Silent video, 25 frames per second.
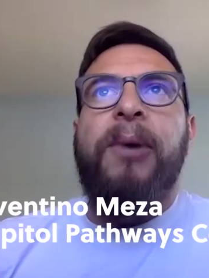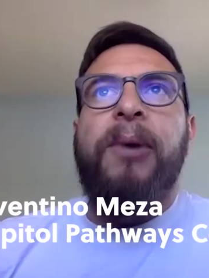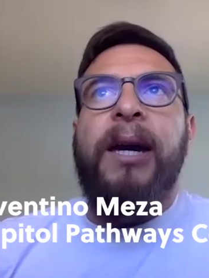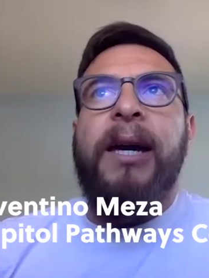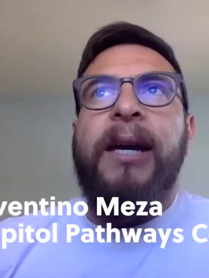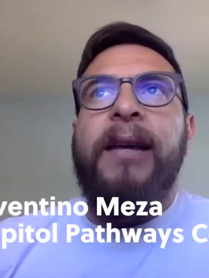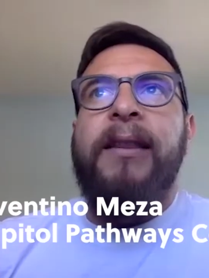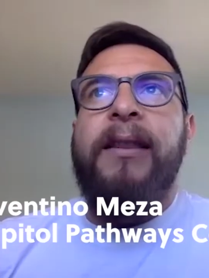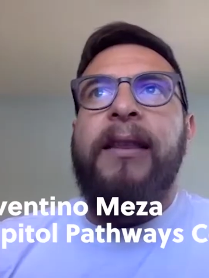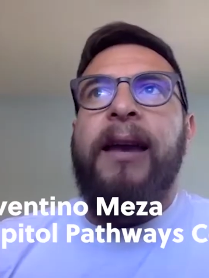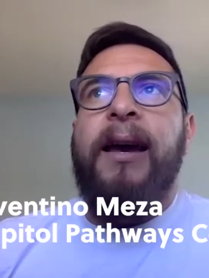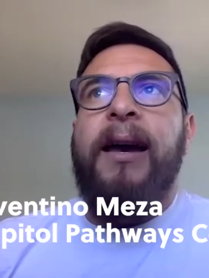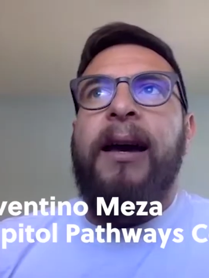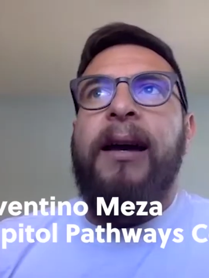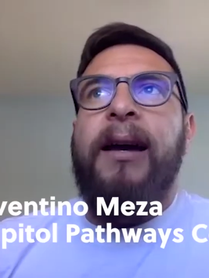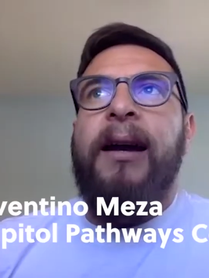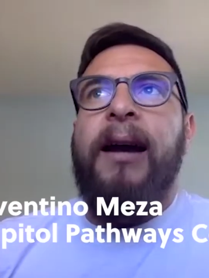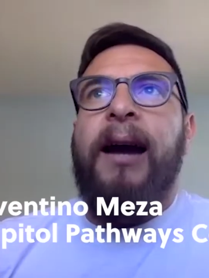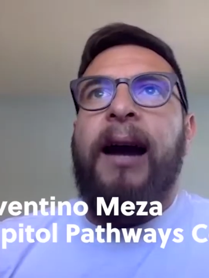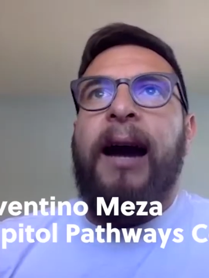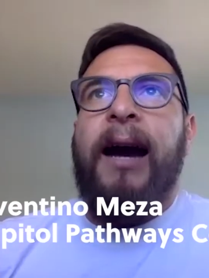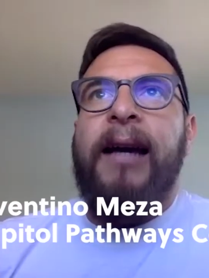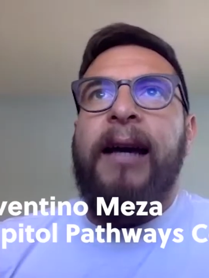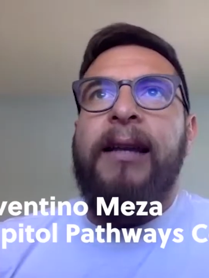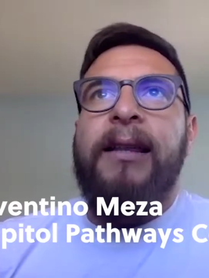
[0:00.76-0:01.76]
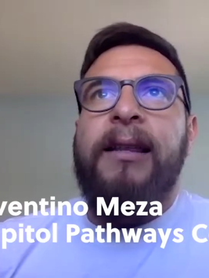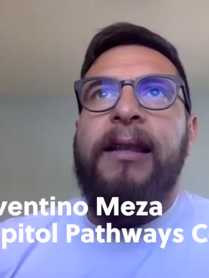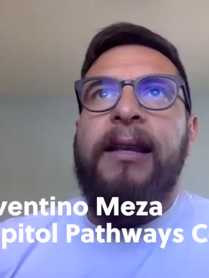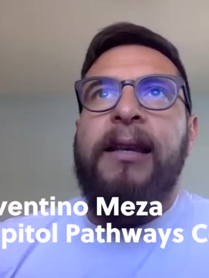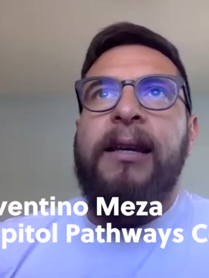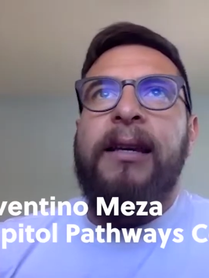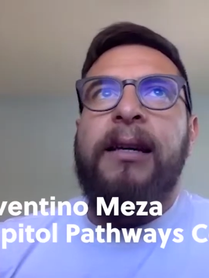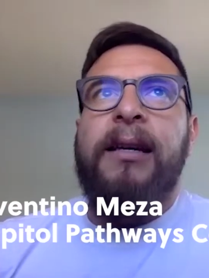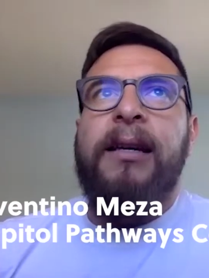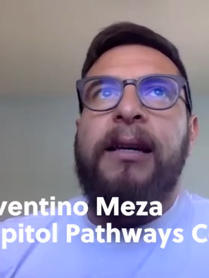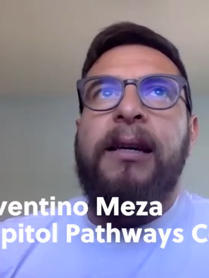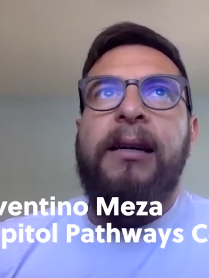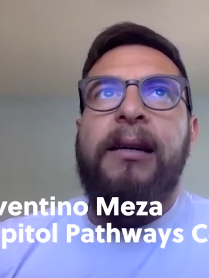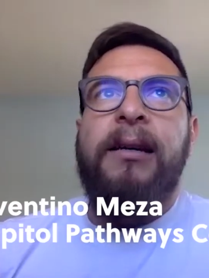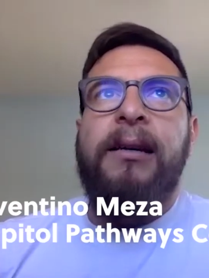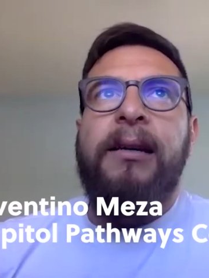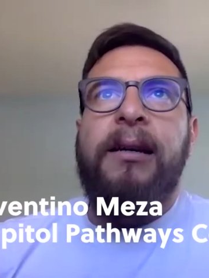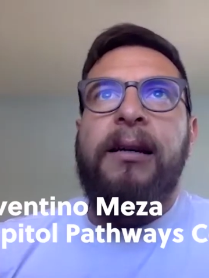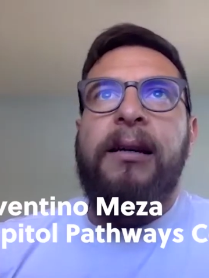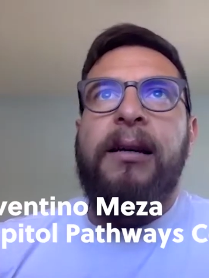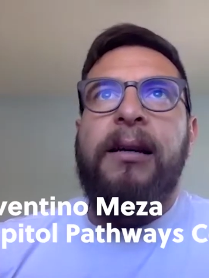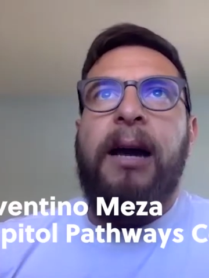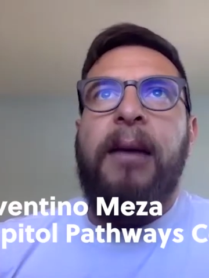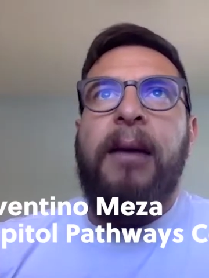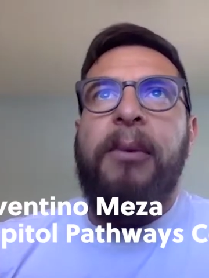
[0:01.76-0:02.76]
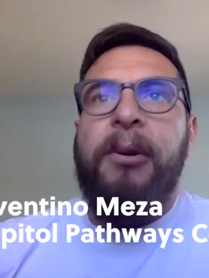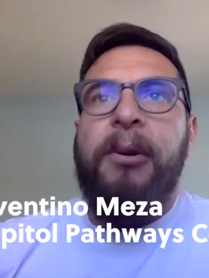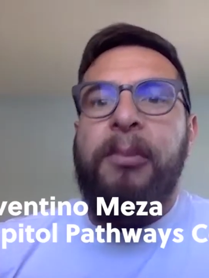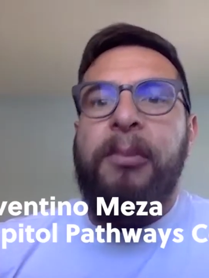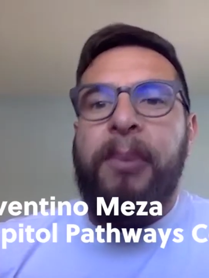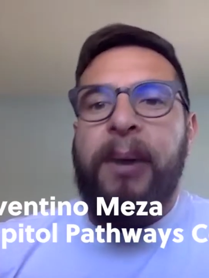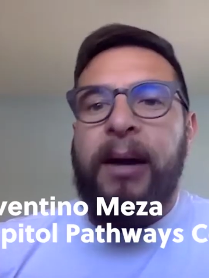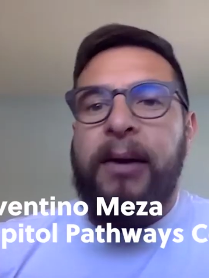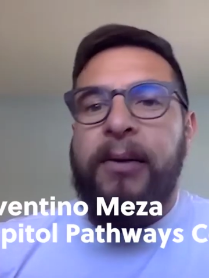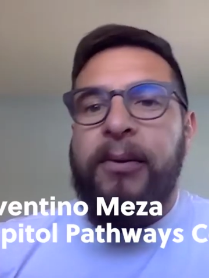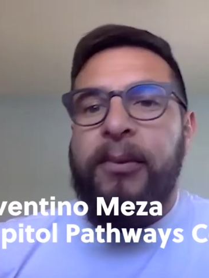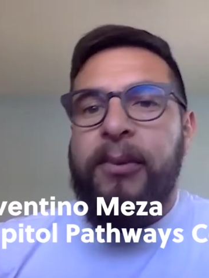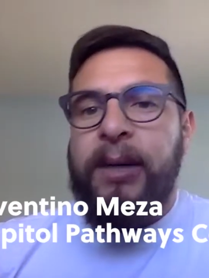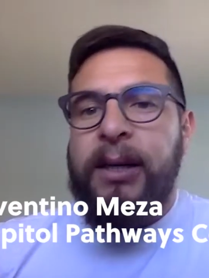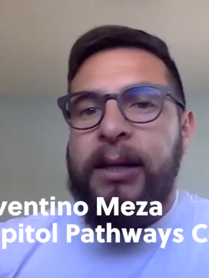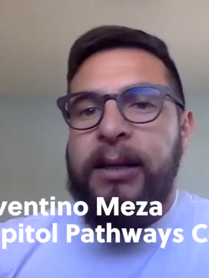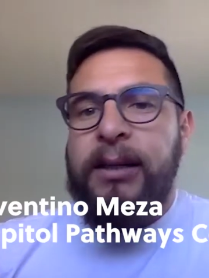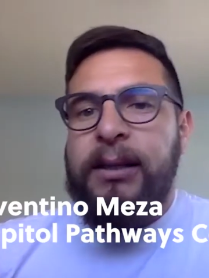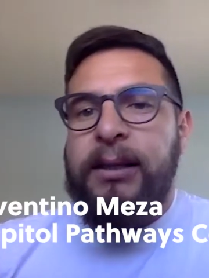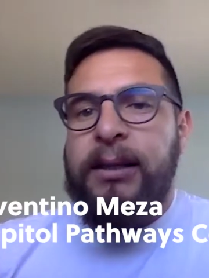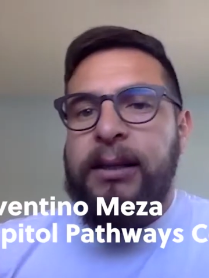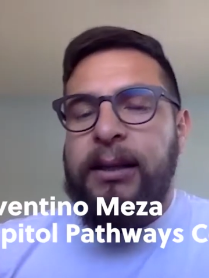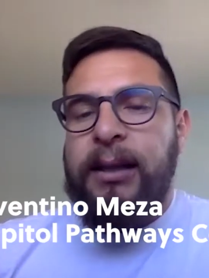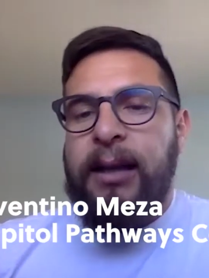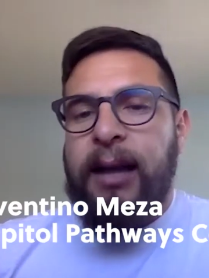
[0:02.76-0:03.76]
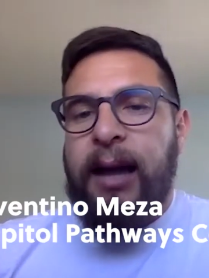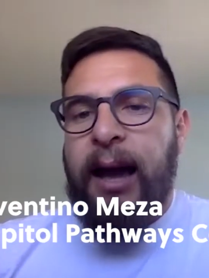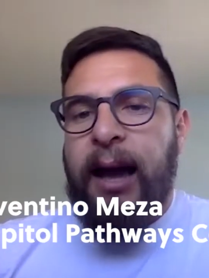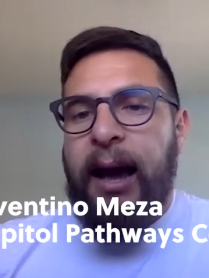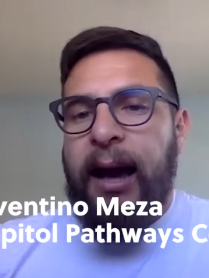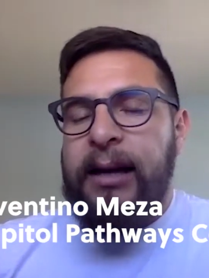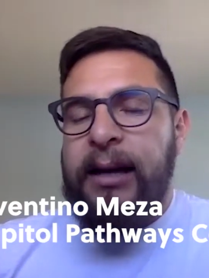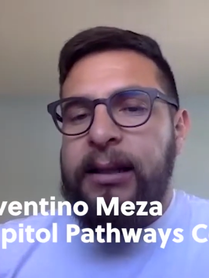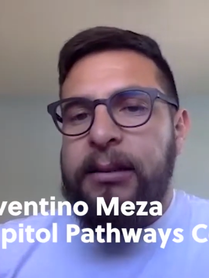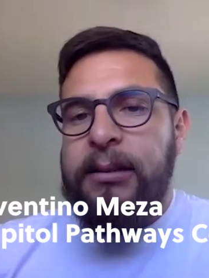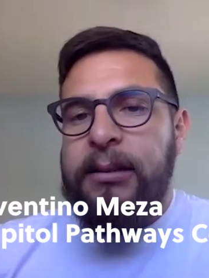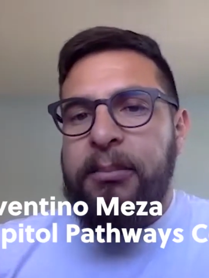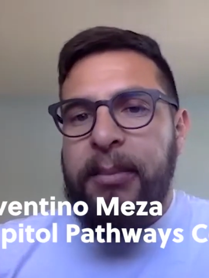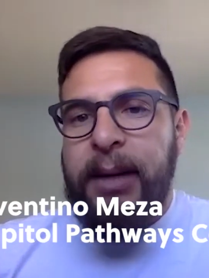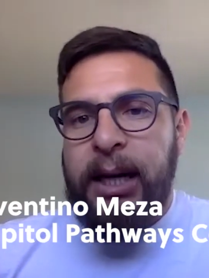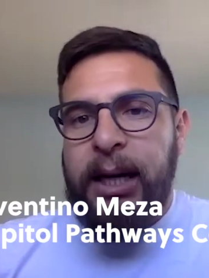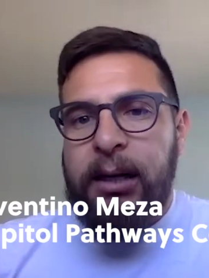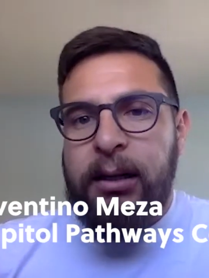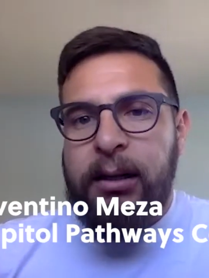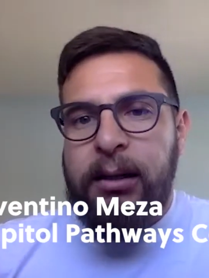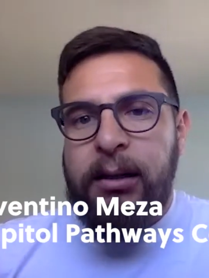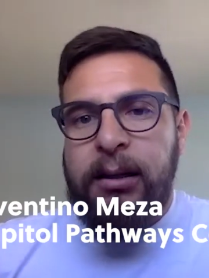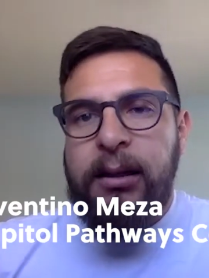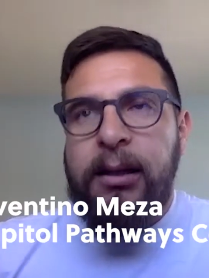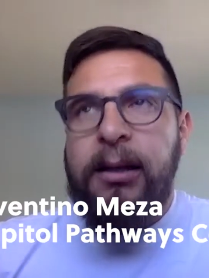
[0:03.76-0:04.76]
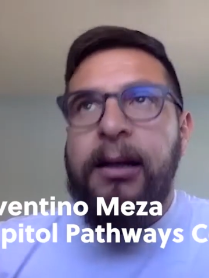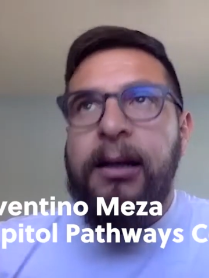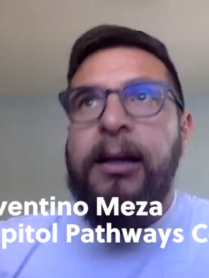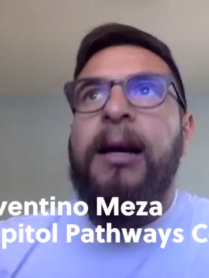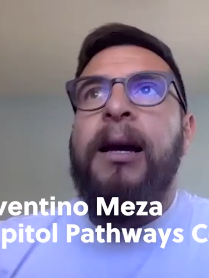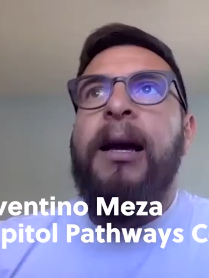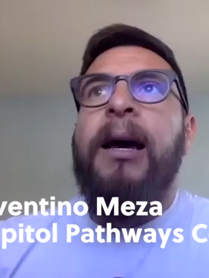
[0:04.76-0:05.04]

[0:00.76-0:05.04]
way that I think Capital Pathways has mattered